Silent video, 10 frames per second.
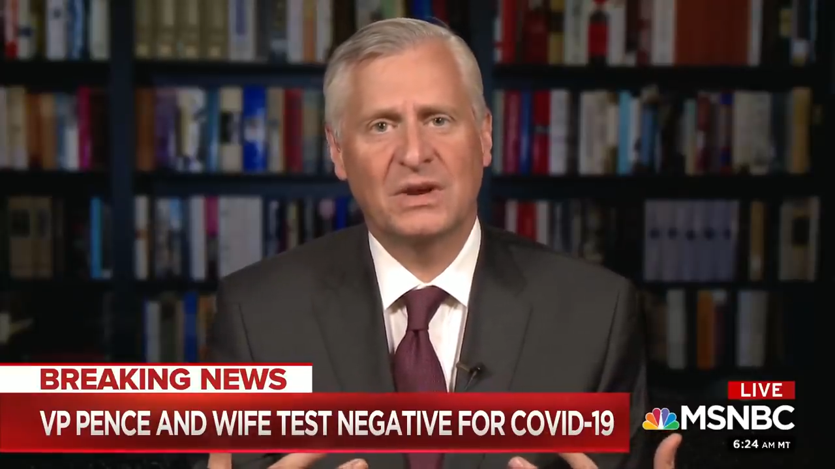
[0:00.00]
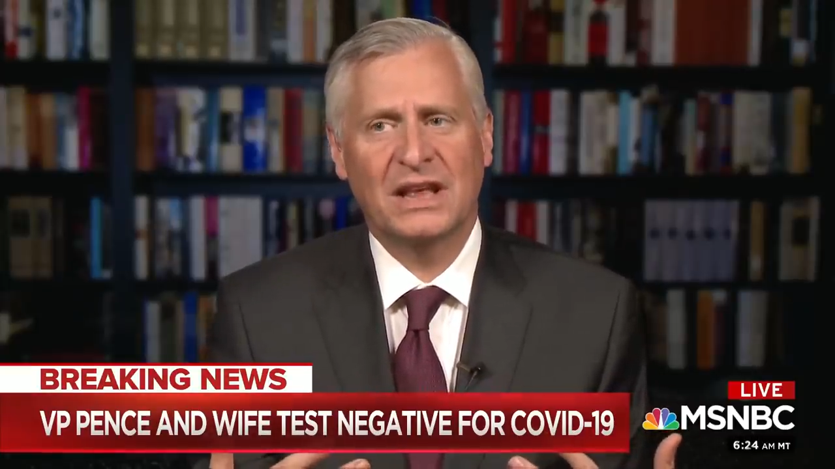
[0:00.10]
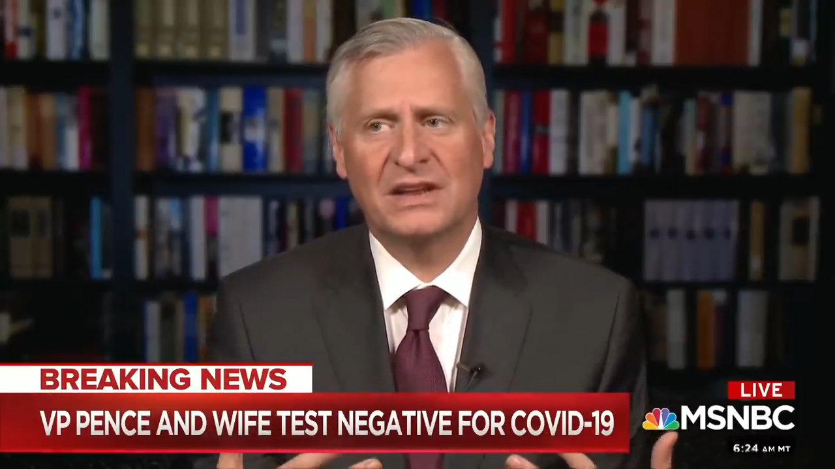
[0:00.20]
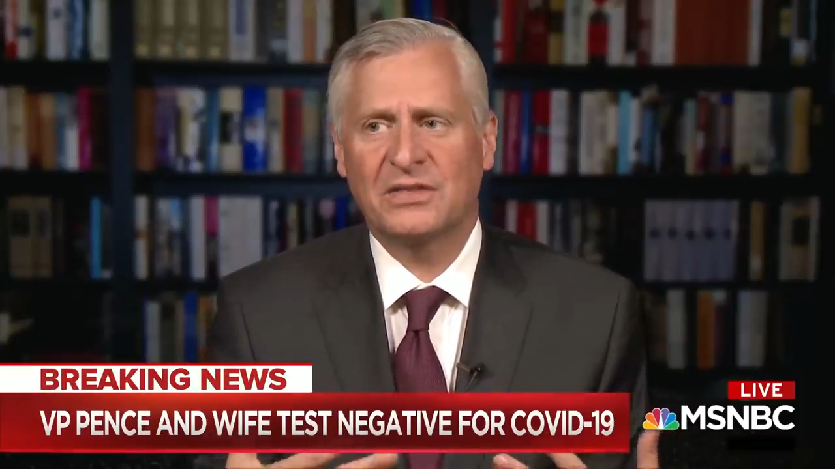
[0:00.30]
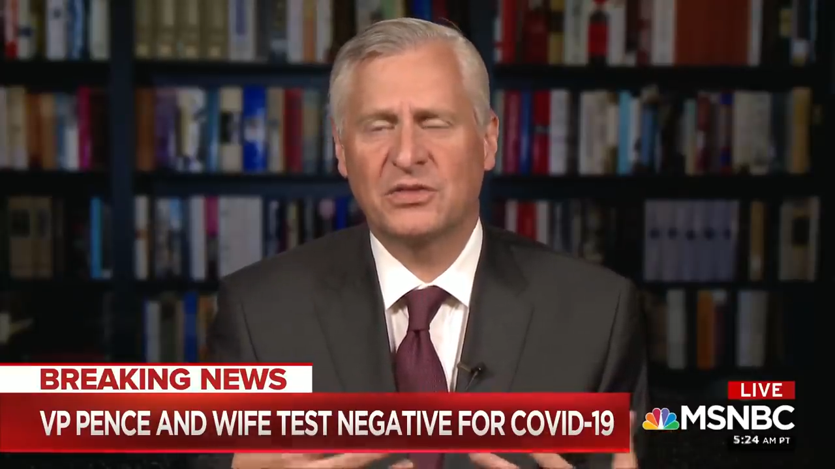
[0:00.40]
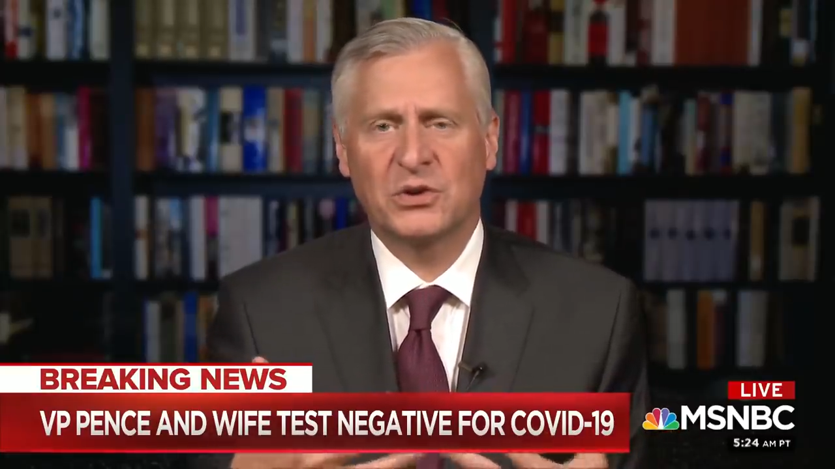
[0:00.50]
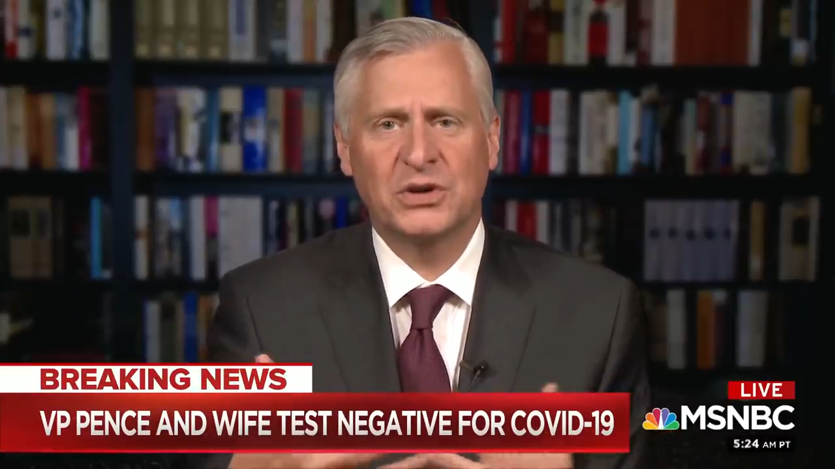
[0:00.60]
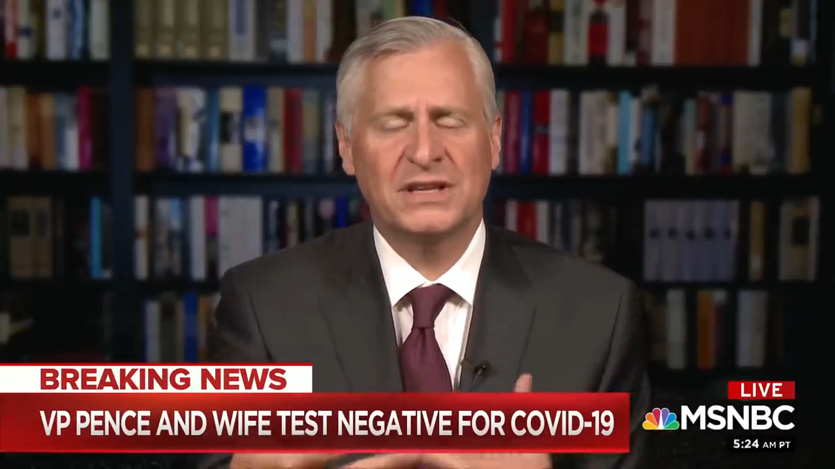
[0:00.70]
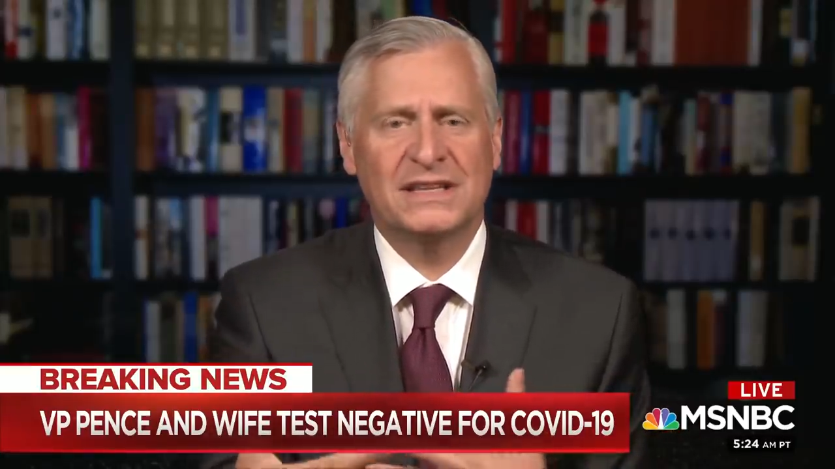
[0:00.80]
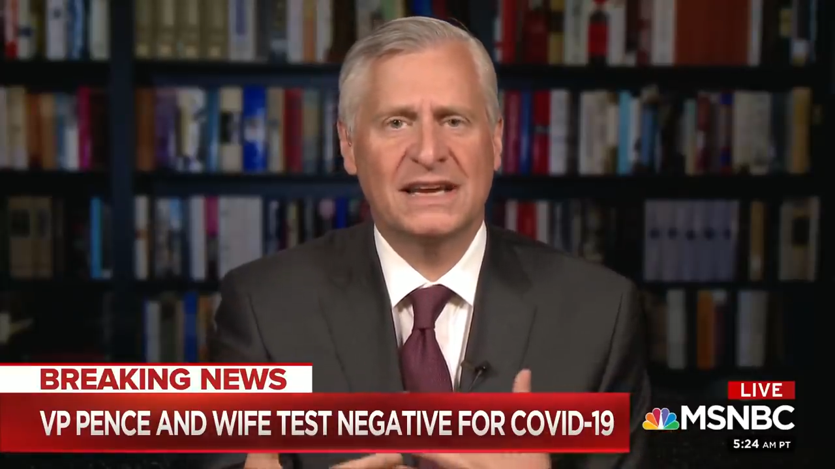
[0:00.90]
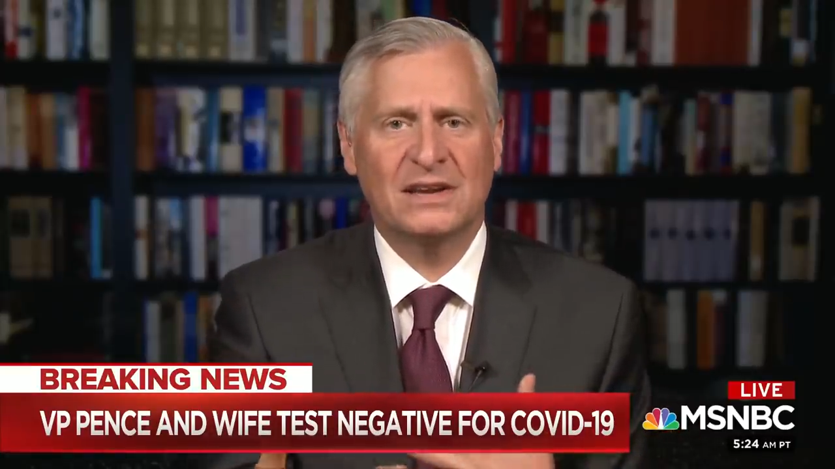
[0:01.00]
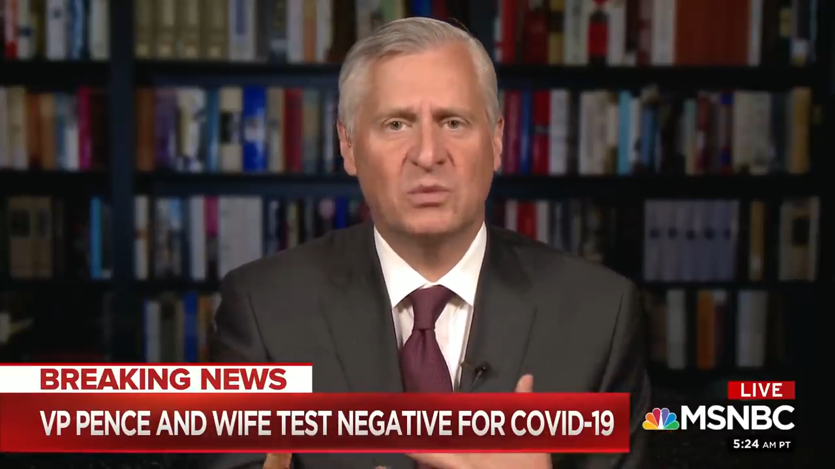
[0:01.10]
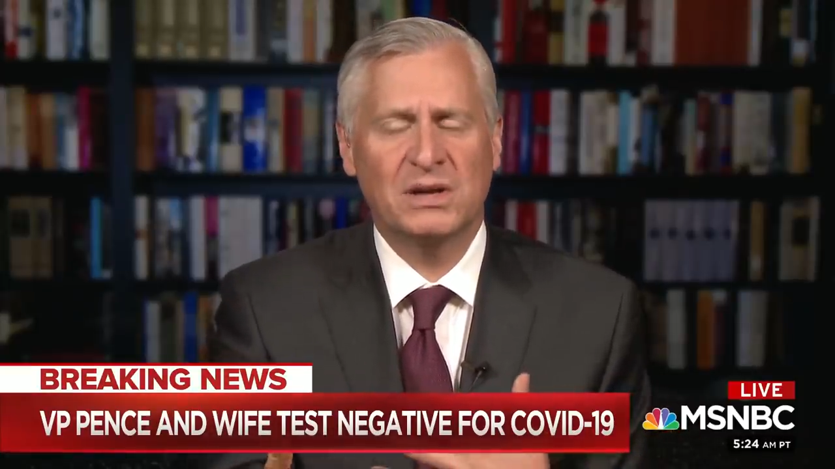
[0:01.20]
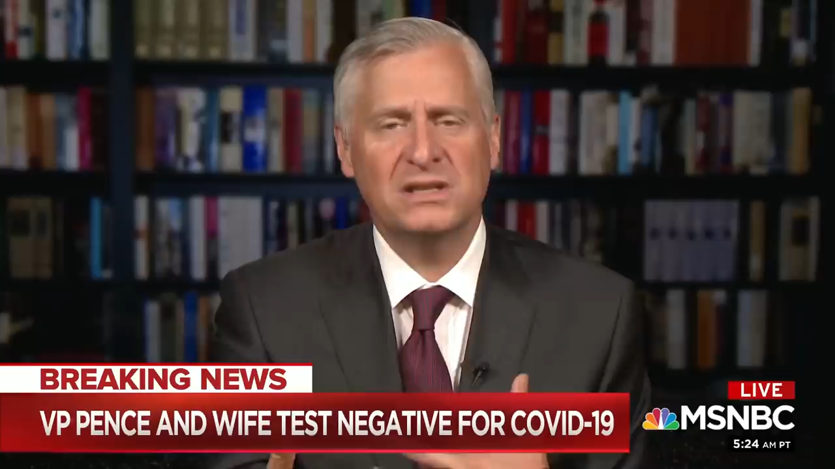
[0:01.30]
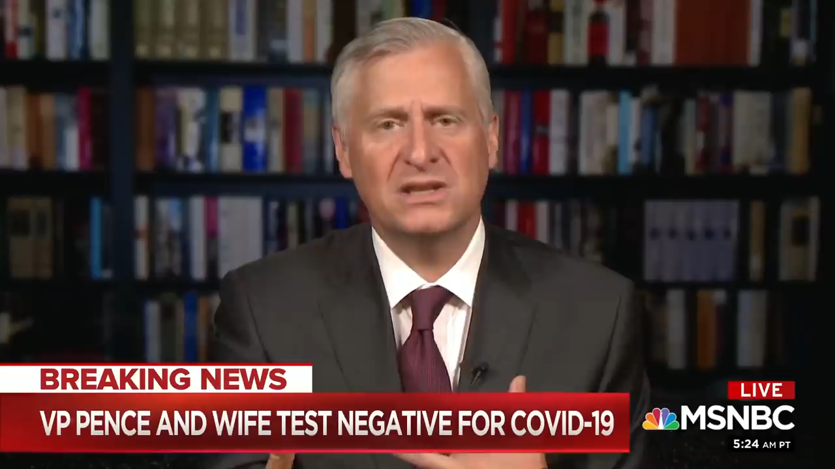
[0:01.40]
in a 30 day
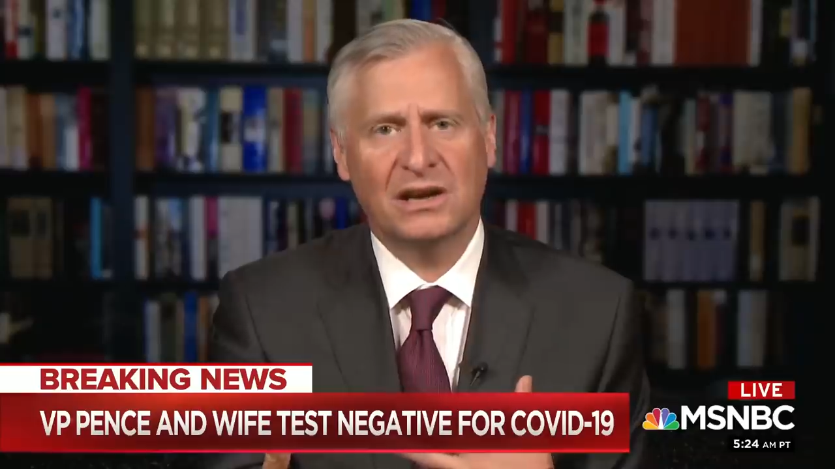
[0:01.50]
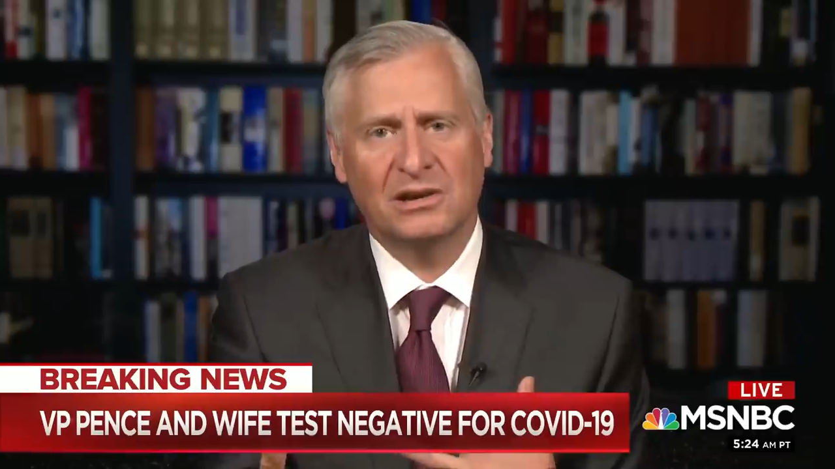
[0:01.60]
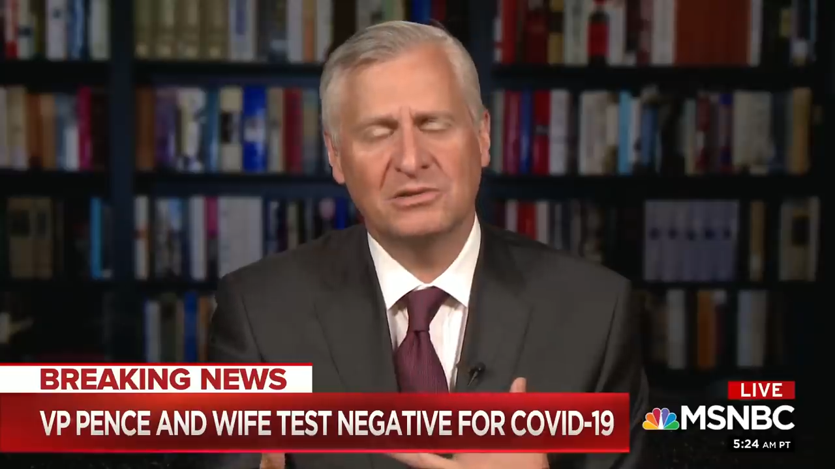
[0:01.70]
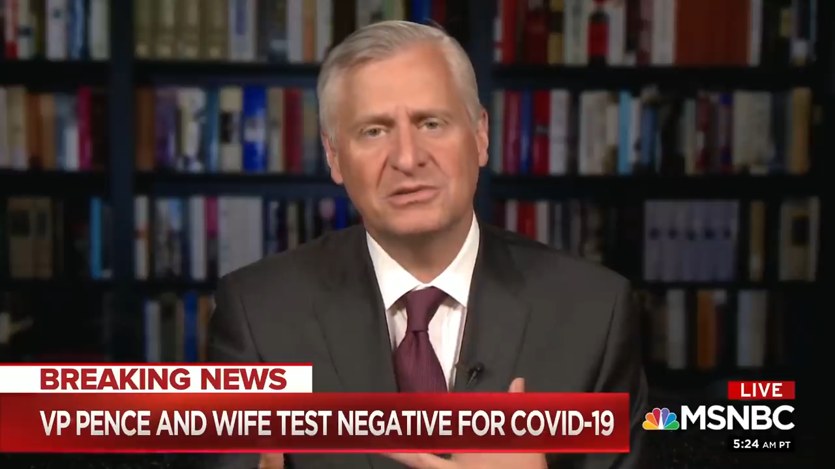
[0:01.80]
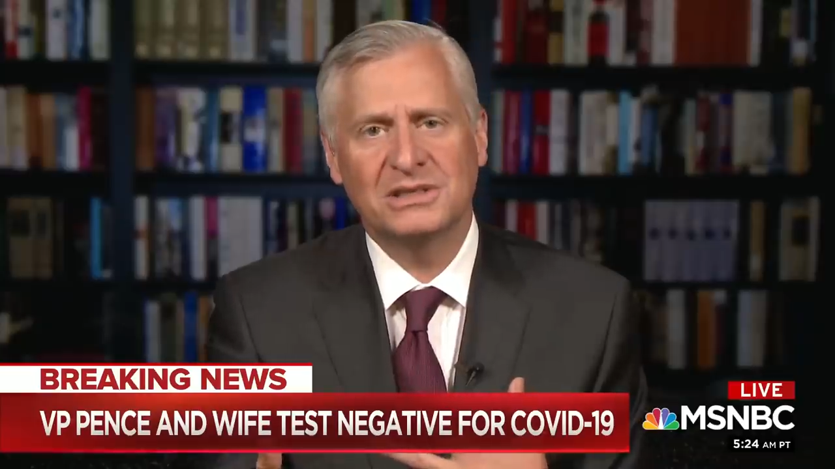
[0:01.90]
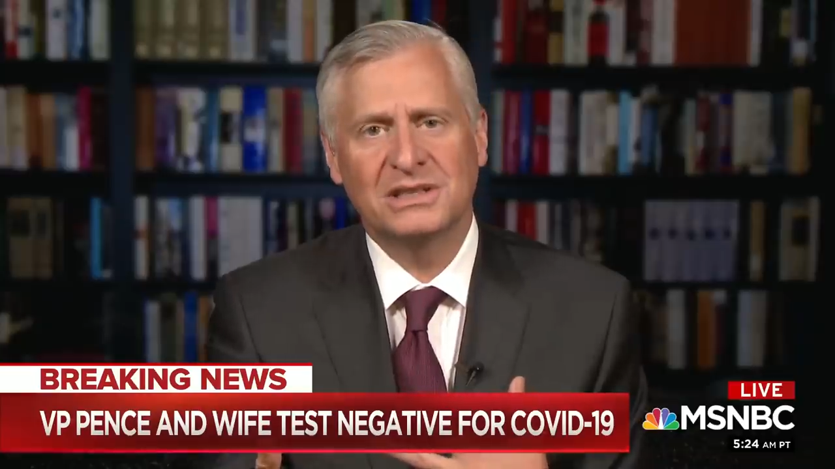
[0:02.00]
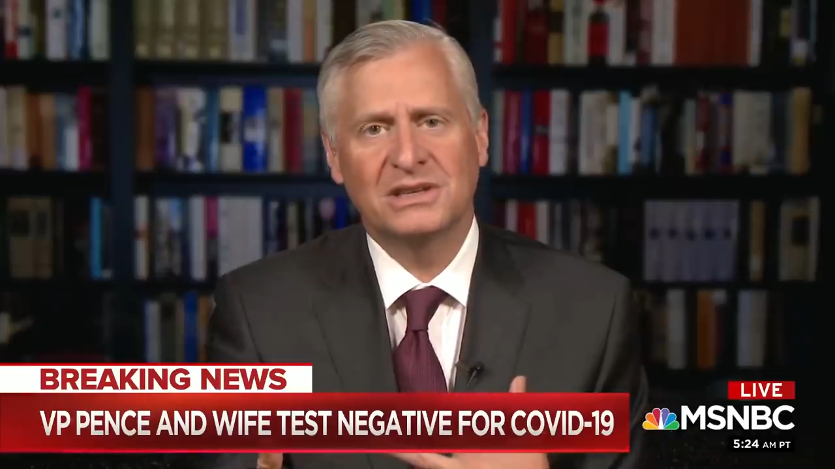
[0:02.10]
window